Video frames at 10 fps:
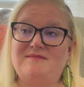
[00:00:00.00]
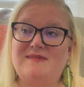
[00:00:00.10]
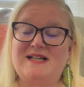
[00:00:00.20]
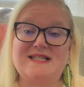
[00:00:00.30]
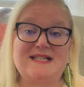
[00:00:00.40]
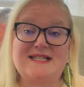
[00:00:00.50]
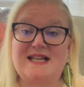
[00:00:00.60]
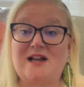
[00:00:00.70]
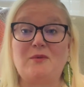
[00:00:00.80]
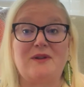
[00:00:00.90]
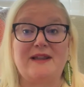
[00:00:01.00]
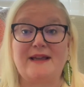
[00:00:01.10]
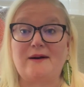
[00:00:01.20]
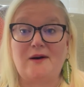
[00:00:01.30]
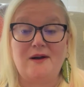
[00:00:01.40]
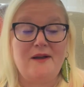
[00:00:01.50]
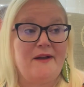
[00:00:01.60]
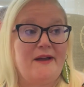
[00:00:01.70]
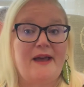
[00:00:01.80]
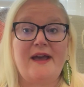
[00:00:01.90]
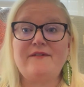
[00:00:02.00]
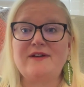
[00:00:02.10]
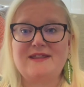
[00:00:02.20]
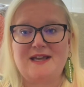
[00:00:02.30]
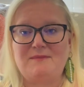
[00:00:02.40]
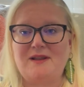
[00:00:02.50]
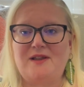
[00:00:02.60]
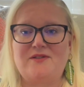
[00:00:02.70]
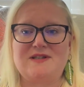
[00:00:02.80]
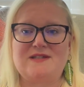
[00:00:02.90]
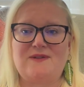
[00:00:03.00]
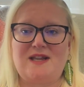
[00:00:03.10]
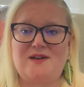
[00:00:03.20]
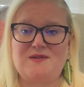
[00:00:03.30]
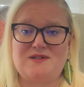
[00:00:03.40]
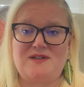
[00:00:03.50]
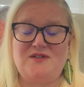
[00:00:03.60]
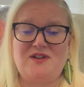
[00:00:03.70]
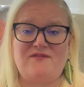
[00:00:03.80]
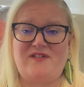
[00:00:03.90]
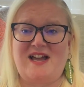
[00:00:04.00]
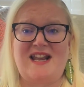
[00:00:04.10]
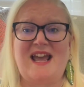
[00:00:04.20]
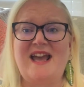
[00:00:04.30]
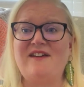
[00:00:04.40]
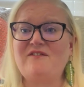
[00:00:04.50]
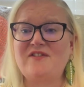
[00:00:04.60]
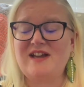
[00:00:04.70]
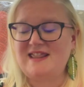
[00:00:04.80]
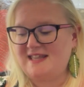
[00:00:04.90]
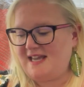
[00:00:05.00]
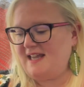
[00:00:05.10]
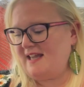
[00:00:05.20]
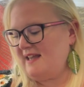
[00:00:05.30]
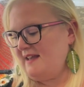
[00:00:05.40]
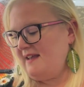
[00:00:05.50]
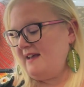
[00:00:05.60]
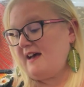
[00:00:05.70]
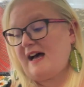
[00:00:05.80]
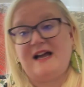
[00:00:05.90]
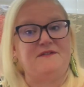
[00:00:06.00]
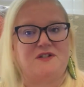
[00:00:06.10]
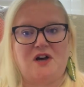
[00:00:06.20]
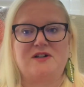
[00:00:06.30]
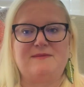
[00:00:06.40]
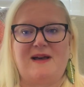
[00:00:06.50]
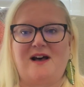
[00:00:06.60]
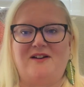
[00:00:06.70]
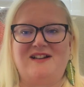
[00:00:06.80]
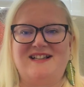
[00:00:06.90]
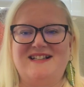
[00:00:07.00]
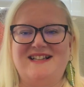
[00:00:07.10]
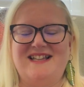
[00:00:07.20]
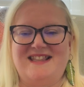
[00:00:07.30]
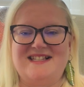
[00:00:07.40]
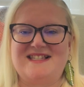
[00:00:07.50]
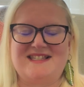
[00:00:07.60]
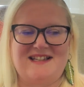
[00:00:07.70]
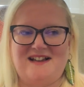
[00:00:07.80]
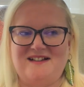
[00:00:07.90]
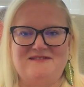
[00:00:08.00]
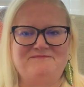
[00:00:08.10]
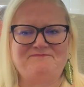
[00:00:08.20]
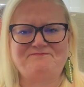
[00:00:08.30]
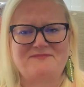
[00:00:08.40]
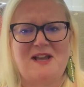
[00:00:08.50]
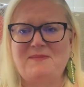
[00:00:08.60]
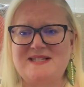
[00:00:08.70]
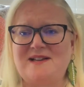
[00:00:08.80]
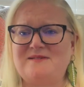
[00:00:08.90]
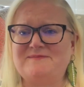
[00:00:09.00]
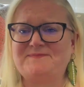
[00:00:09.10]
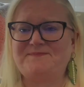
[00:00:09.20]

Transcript: as I said, I will link everything below this video so that you can find everything I have talked about in this episode.